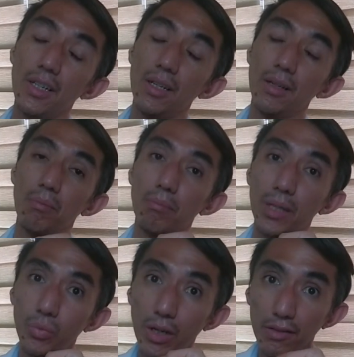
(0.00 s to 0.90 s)
but
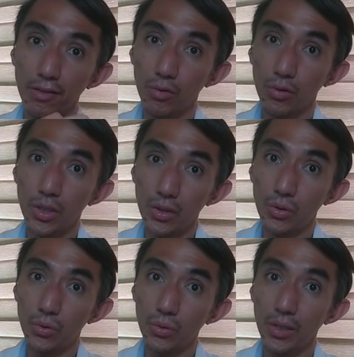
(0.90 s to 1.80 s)
we also
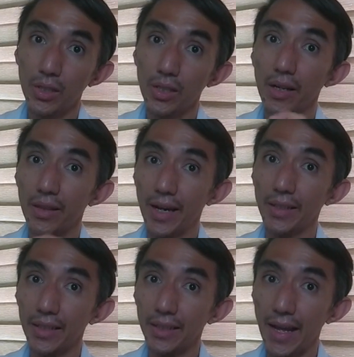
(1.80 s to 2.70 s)
know
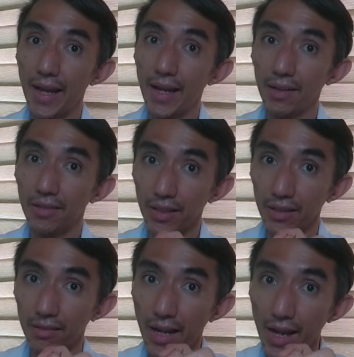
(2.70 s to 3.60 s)
that it has
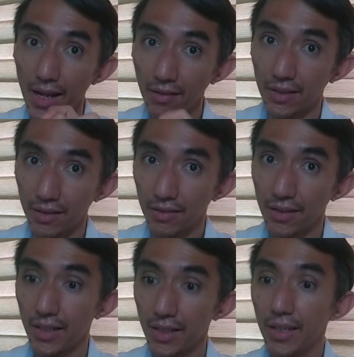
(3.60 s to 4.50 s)
its hazards.
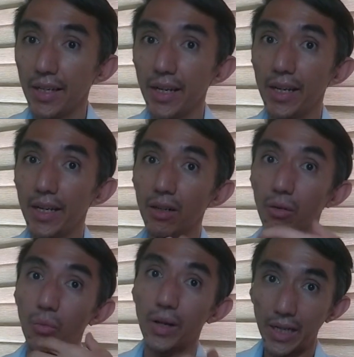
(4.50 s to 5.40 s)
And
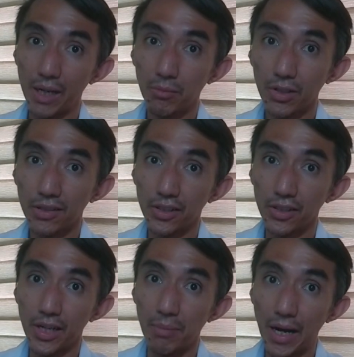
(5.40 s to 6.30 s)
what I'm
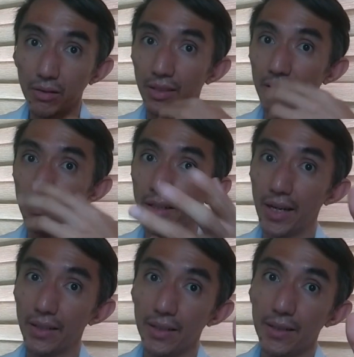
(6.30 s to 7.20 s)
concerned about is
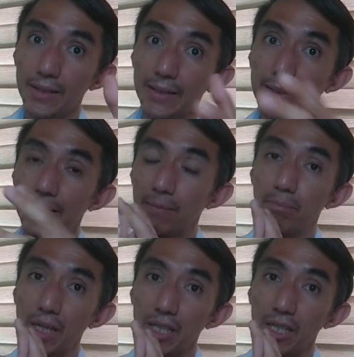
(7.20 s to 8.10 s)
that
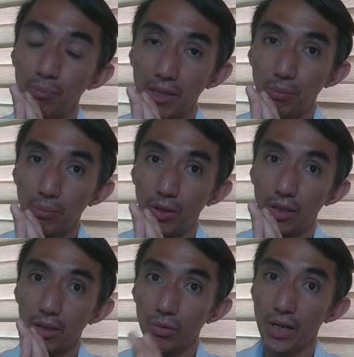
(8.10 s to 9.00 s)
many people
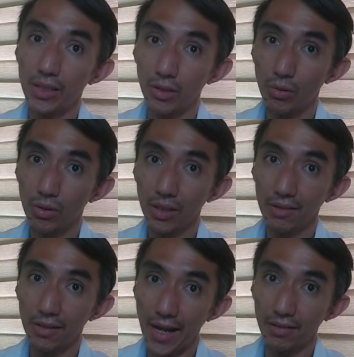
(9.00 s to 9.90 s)
do not know
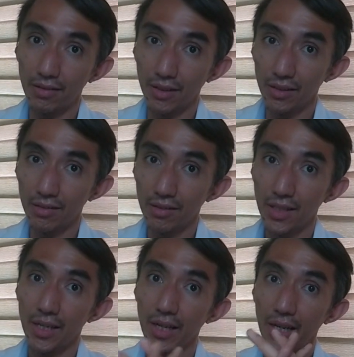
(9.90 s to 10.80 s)
these hazards
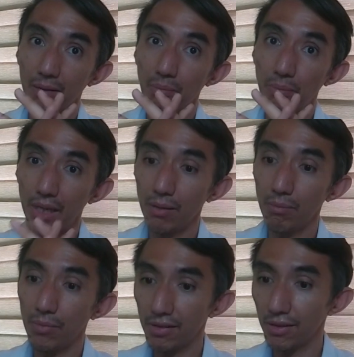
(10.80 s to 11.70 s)
and may
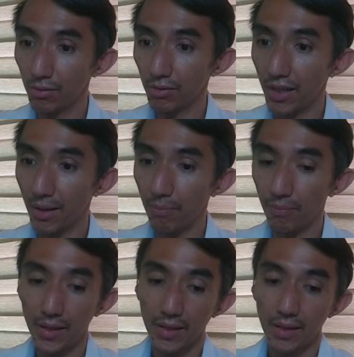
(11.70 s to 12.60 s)
misuse them.
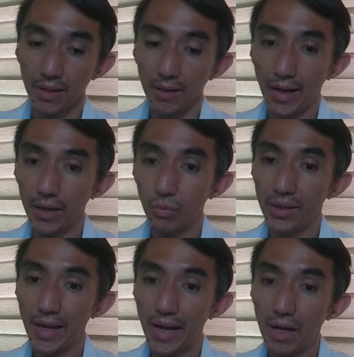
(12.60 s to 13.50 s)
And
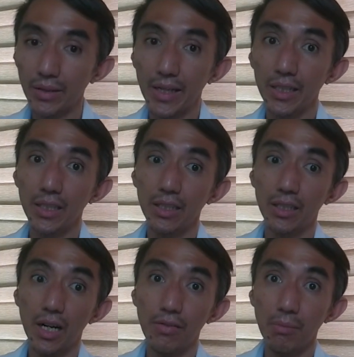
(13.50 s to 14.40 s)
without any
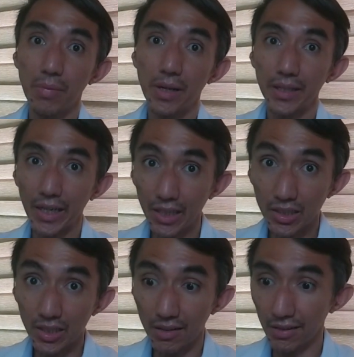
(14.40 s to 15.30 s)
government
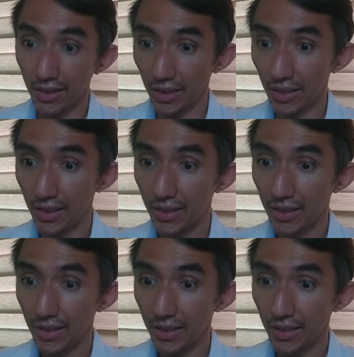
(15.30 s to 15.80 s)
agency